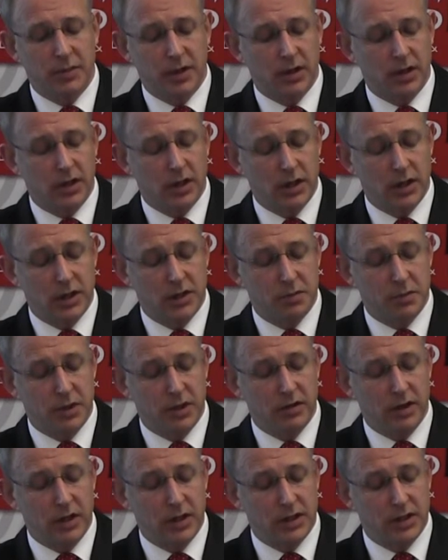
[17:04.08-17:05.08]
typically
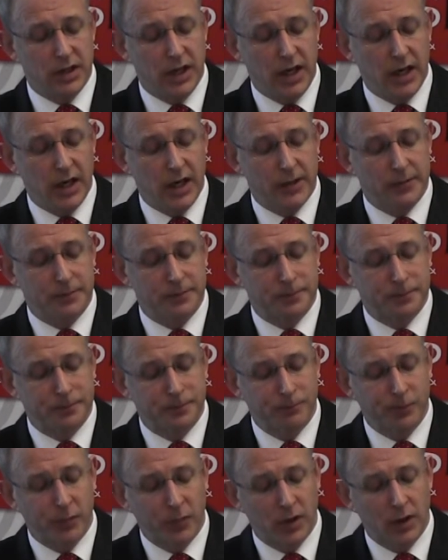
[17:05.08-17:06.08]
experience
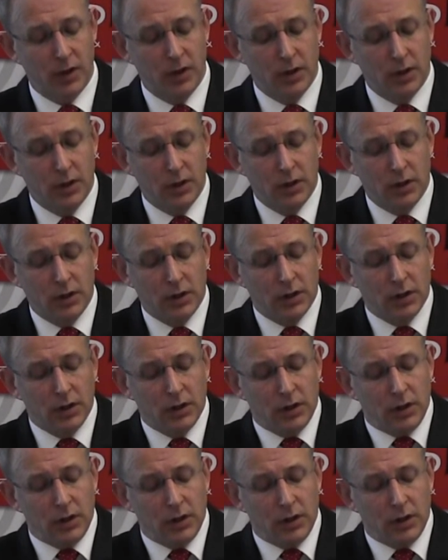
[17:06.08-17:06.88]
now.